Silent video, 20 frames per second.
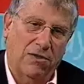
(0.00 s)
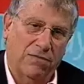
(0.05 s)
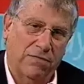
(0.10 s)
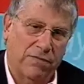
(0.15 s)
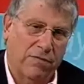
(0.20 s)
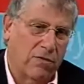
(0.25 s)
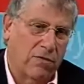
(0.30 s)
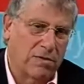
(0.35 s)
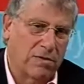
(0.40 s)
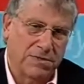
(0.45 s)
the
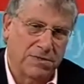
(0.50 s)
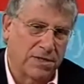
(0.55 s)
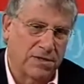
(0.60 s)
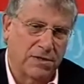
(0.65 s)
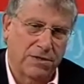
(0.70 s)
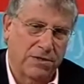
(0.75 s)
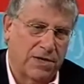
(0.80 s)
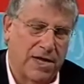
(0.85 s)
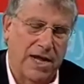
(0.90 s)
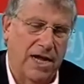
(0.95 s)
forums that
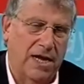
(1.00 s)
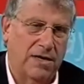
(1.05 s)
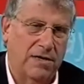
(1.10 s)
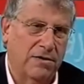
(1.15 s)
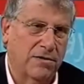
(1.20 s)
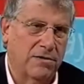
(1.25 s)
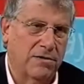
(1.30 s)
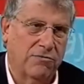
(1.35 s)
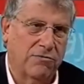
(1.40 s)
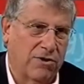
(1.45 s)
you can't
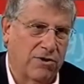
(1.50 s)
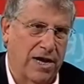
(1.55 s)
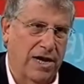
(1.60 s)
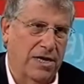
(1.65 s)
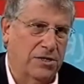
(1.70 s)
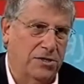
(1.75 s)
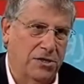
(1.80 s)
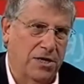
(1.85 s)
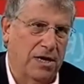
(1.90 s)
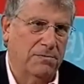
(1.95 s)

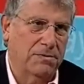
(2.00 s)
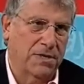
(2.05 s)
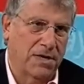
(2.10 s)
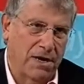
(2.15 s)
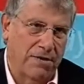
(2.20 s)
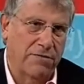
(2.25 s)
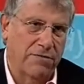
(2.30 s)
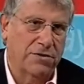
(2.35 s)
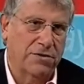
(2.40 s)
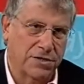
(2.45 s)
create jobs.
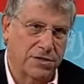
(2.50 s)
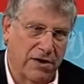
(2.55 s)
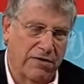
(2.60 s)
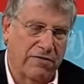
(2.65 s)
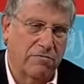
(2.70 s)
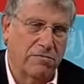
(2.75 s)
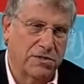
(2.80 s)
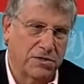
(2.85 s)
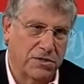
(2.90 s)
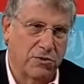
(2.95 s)

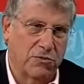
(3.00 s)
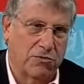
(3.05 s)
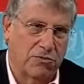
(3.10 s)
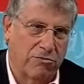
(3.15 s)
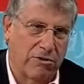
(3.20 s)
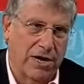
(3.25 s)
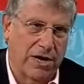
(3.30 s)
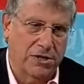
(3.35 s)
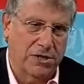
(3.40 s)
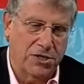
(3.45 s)
Governments don't
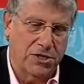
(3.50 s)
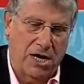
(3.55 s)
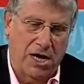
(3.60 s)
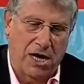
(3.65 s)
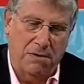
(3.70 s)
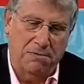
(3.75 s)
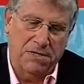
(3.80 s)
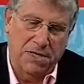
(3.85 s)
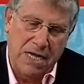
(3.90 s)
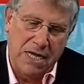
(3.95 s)
create
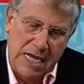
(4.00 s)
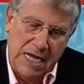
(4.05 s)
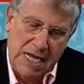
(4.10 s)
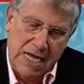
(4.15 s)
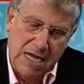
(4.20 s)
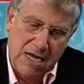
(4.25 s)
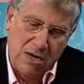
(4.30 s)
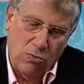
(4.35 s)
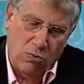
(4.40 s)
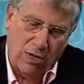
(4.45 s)
jobs.
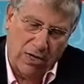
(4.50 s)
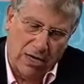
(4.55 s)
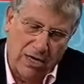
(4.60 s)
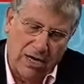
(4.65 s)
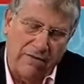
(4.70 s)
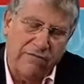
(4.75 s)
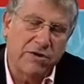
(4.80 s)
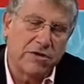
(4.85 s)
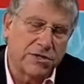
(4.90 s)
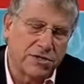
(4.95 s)
What
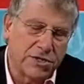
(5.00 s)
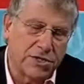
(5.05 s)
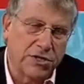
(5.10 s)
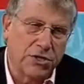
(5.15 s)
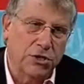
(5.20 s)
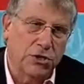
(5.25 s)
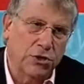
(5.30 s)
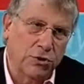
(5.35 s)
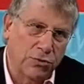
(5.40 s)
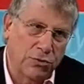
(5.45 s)
governors
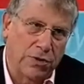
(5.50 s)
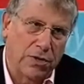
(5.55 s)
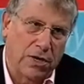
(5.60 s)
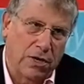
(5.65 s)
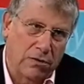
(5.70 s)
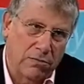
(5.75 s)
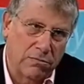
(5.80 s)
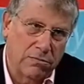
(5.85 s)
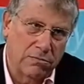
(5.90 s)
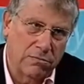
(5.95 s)
can do,
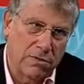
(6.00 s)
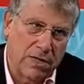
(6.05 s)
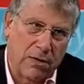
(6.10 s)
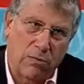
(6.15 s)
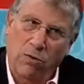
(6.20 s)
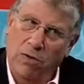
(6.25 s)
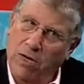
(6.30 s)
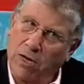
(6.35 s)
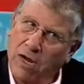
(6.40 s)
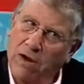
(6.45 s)
though,
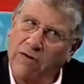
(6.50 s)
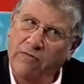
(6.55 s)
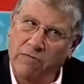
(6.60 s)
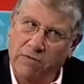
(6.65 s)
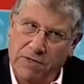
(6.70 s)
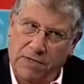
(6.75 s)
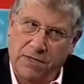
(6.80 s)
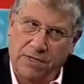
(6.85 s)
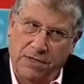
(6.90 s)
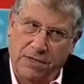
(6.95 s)
and what
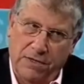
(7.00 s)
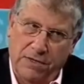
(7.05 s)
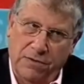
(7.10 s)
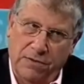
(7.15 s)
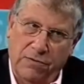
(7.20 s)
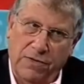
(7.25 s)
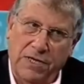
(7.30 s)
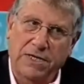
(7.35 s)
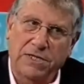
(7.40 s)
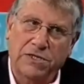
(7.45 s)
government can
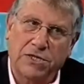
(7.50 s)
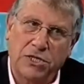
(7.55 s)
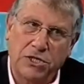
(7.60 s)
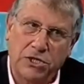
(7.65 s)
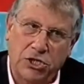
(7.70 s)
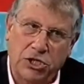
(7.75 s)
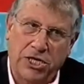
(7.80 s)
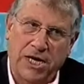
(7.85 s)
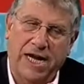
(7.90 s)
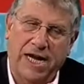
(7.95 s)
do, is
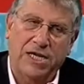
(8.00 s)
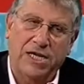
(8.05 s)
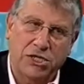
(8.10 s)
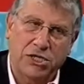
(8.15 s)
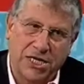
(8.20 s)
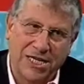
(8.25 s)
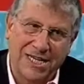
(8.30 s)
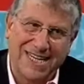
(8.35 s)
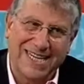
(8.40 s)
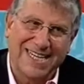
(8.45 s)

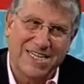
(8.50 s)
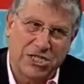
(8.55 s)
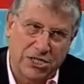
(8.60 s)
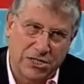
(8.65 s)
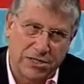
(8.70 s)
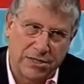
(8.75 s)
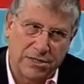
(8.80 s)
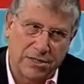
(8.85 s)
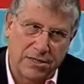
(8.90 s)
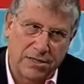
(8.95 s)
change
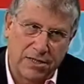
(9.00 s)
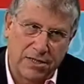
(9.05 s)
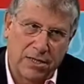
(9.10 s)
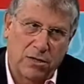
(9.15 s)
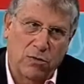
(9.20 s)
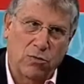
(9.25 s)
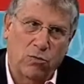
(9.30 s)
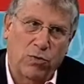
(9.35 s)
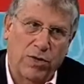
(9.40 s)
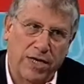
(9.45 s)
conditions.
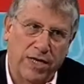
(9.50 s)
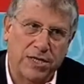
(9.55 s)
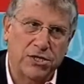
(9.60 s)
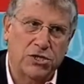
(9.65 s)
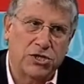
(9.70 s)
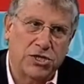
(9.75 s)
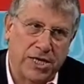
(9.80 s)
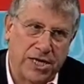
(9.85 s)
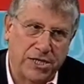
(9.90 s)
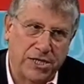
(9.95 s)
We can
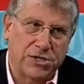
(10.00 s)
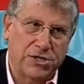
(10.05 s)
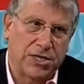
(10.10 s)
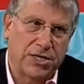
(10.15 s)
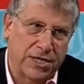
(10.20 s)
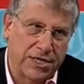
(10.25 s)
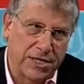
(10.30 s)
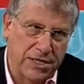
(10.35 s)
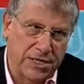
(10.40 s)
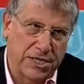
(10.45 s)
change the
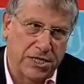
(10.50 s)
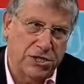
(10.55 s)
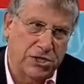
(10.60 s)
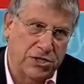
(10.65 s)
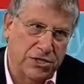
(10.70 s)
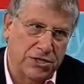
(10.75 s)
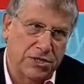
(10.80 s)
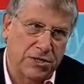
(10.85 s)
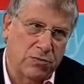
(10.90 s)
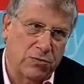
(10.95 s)

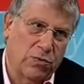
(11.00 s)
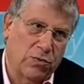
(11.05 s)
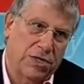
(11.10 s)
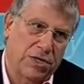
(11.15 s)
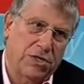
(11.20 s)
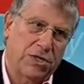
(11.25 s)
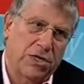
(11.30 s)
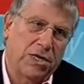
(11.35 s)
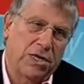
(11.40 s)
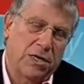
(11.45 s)
conditions in
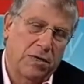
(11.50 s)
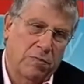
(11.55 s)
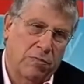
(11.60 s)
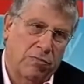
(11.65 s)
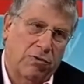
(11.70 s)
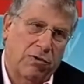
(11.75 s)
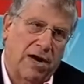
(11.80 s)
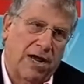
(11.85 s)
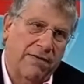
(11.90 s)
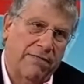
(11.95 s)
which
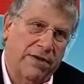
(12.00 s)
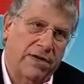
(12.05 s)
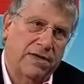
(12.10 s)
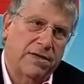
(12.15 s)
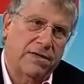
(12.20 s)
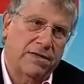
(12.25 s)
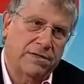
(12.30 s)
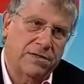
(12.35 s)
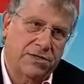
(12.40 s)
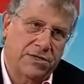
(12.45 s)
private
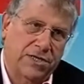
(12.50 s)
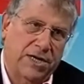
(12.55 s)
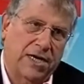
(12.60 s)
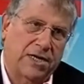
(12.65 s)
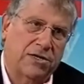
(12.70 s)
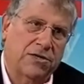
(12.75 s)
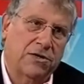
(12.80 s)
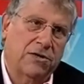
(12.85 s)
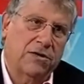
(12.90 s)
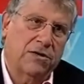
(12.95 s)

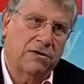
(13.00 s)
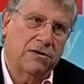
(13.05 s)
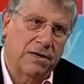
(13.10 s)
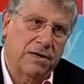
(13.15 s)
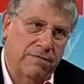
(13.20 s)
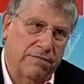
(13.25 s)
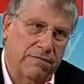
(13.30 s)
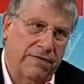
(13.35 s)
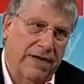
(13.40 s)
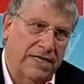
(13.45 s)
sector
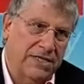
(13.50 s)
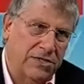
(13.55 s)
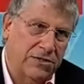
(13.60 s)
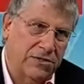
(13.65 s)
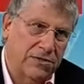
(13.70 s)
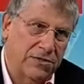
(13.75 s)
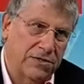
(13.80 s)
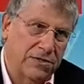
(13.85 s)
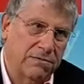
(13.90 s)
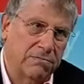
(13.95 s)

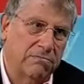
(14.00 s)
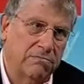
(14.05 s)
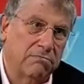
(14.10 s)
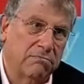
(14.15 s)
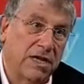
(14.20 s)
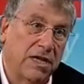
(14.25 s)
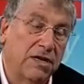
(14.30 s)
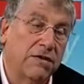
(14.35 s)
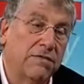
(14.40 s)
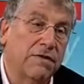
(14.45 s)
investors,
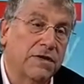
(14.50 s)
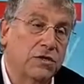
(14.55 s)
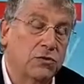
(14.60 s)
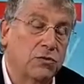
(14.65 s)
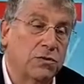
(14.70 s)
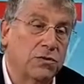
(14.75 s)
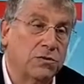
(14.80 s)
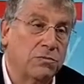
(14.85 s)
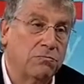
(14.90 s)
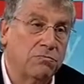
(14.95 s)

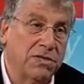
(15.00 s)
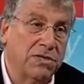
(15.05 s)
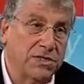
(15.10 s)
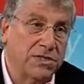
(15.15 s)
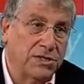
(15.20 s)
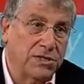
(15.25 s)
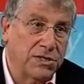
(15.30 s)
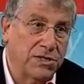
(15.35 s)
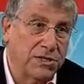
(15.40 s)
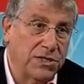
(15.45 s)
individuals,
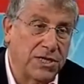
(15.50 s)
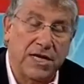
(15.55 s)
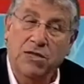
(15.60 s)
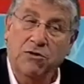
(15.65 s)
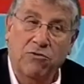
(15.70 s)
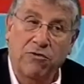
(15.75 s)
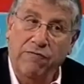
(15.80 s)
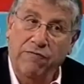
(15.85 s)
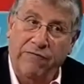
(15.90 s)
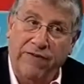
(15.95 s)
businesses,
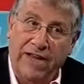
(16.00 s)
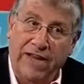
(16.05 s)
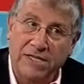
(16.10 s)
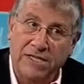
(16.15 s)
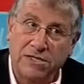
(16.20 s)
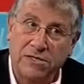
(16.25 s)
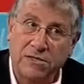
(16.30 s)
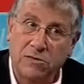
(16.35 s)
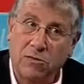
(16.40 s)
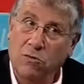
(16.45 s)
either
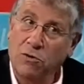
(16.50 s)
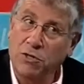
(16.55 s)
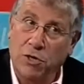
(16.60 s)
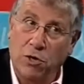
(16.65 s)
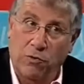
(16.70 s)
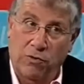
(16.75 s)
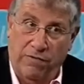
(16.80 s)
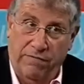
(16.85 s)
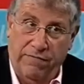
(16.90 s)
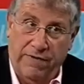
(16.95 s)
invest or
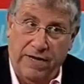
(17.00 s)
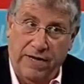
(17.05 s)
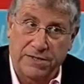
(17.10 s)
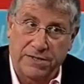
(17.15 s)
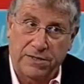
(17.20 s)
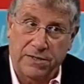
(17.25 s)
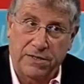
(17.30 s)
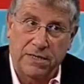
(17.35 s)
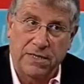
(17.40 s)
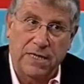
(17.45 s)
don't
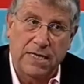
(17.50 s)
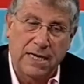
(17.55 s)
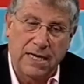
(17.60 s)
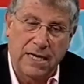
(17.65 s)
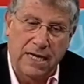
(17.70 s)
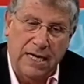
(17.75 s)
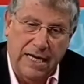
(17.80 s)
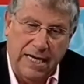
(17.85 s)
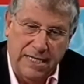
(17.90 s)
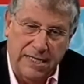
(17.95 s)
invest.
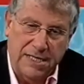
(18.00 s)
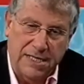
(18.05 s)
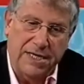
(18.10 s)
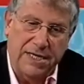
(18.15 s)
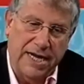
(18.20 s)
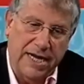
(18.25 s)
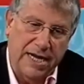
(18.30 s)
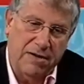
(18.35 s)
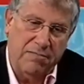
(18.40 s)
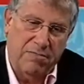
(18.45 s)
And
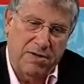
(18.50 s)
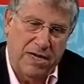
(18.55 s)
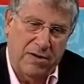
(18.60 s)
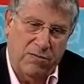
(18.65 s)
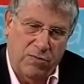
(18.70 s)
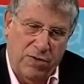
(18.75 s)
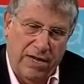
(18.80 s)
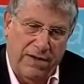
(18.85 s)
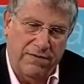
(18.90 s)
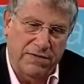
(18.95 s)
today in
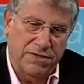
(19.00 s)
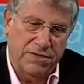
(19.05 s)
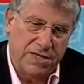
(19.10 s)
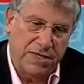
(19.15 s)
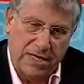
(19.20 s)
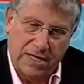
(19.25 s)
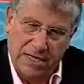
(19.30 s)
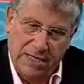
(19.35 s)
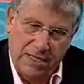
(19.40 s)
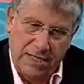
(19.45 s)
Maine, we have a
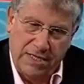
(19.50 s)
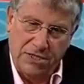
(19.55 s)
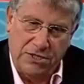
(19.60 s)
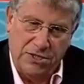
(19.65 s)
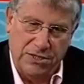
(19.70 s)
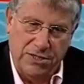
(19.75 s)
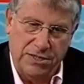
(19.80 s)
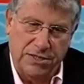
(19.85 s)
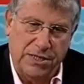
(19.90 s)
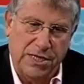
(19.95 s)
set of
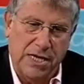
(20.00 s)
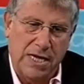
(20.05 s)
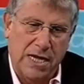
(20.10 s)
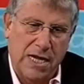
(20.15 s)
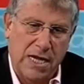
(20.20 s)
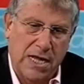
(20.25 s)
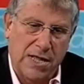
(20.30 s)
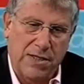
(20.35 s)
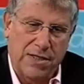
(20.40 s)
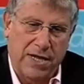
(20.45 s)
conditions
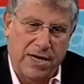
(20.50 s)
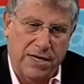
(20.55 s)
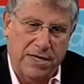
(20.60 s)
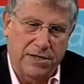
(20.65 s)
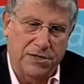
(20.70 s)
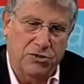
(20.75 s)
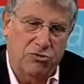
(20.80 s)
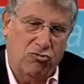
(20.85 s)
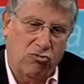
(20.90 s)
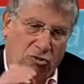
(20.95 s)
that
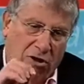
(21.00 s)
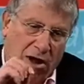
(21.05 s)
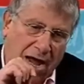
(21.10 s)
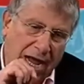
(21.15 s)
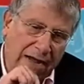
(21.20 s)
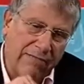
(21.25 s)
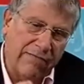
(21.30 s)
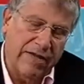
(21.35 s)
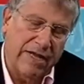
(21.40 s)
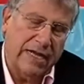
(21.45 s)
is
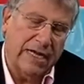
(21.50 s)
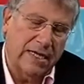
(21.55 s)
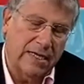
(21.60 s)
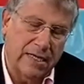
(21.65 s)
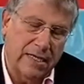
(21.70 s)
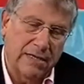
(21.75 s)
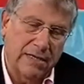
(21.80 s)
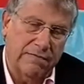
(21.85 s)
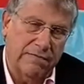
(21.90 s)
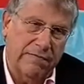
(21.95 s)
driving
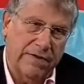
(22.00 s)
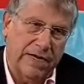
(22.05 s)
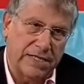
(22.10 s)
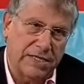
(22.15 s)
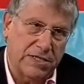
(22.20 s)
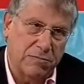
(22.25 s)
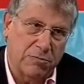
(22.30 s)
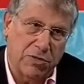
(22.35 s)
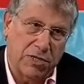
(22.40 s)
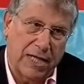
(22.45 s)

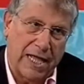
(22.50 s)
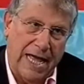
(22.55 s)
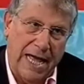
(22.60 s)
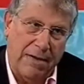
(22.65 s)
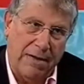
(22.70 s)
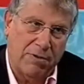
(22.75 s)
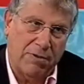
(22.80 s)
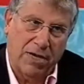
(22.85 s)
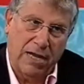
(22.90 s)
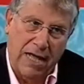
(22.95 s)
investable
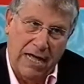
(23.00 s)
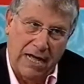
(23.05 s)
capital